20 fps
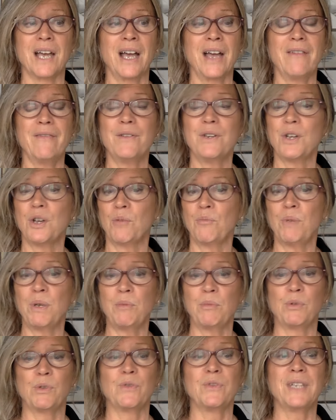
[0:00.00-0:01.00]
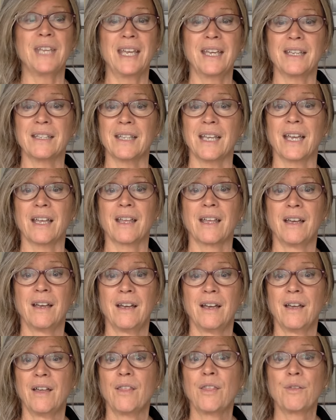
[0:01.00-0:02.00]
I've known people who've taken like
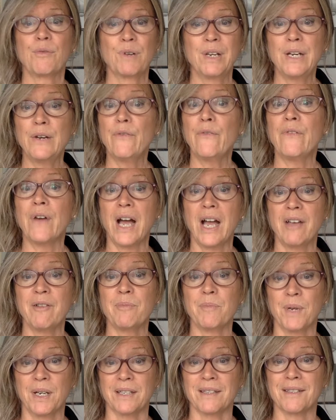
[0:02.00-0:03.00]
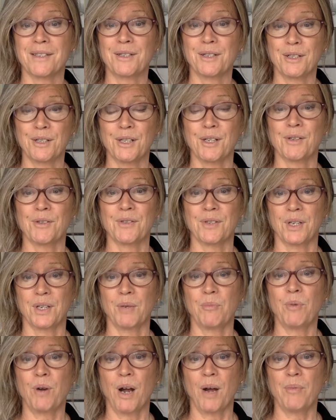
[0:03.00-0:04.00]
3 to 5 months to close on a
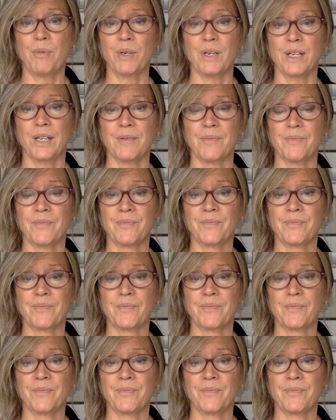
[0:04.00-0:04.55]
property.